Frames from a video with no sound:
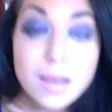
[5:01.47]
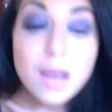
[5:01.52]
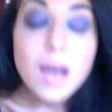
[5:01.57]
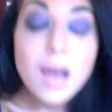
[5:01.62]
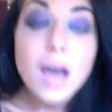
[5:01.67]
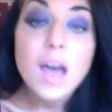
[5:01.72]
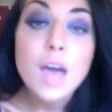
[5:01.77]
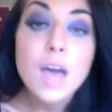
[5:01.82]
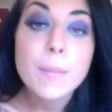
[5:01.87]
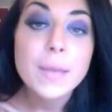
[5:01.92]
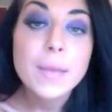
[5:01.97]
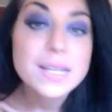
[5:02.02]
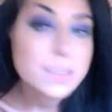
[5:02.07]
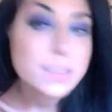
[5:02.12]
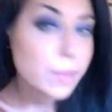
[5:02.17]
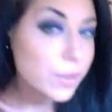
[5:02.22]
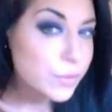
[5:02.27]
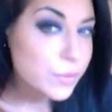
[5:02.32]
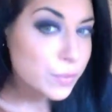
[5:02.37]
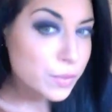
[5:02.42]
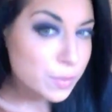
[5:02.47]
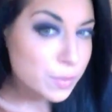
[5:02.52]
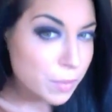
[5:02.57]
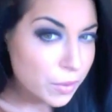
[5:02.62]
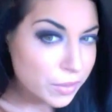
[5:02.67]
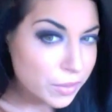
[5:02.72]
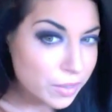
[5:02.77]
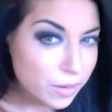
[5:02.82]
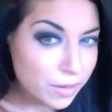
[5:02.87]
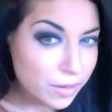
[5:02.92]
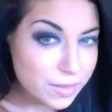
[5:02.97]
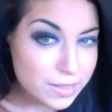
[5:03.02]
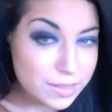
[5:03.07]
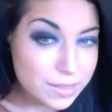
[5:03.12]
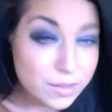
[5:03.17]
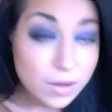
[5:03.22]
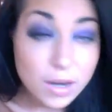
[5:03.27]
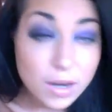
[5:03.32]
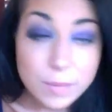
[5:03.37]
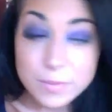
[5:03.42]
as opposed to a smoky eye this
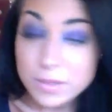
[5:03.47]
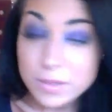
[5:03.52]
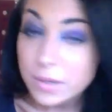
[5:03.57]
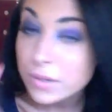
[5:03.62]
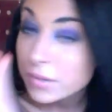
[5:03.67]
time. So it's